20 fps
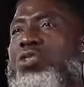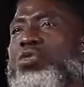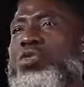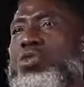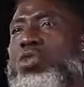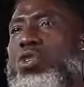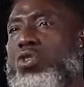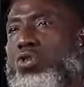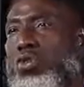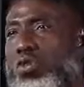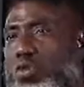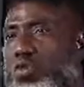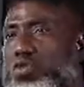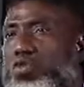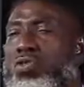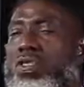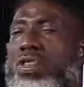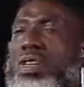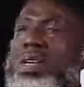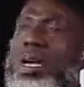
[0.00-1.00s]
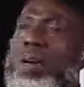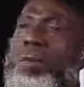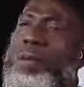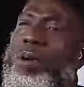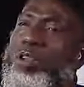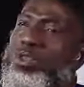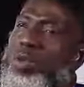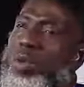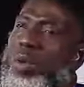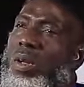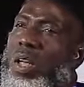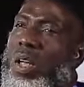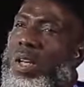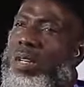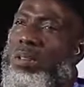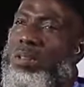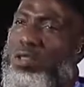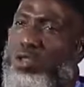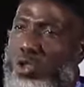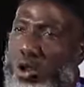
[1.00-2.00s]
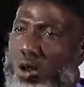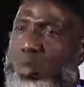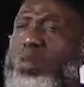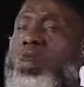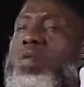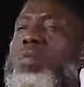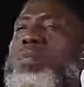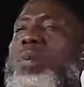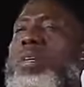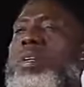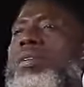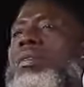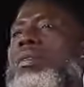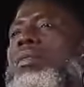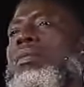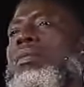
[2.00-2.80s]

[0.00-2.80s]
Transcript: to reduce a particular sum of money.